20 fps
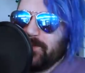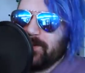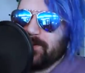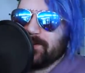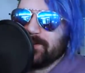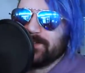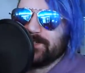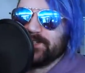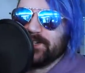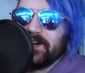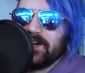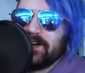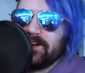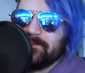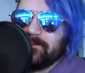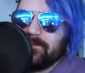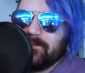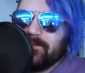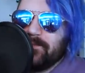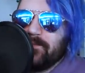they're a
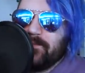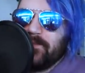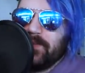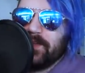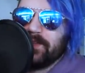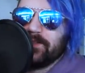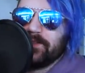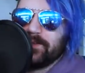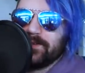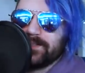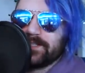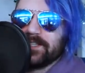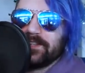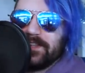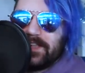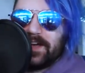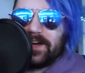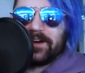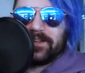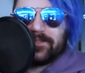job, they lose a
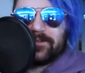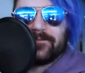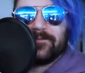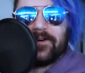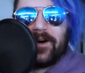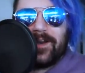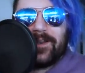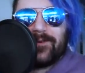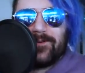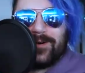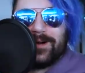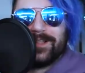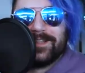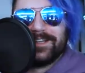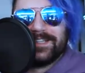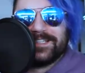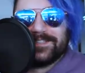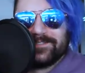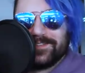lot of the fun qualities,